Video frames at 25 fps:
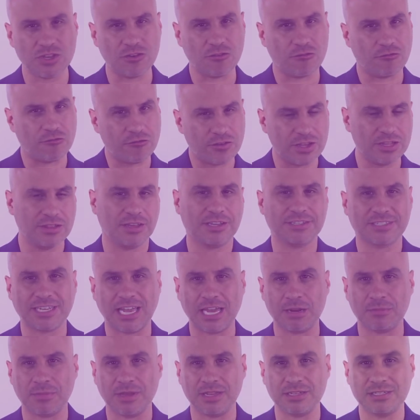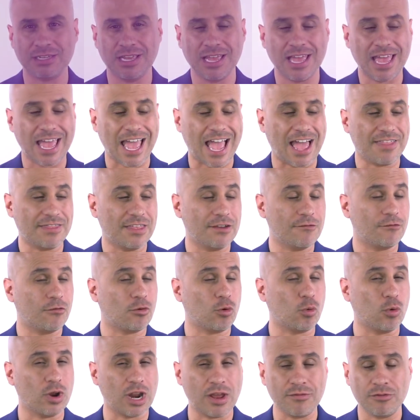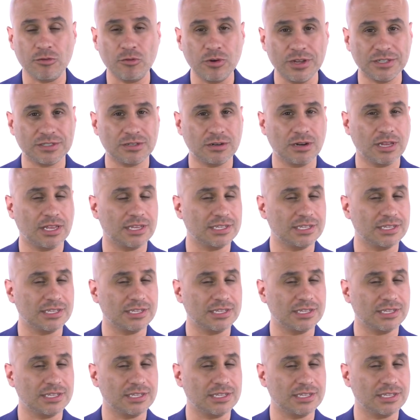you feel excitement, and then for whatever reason,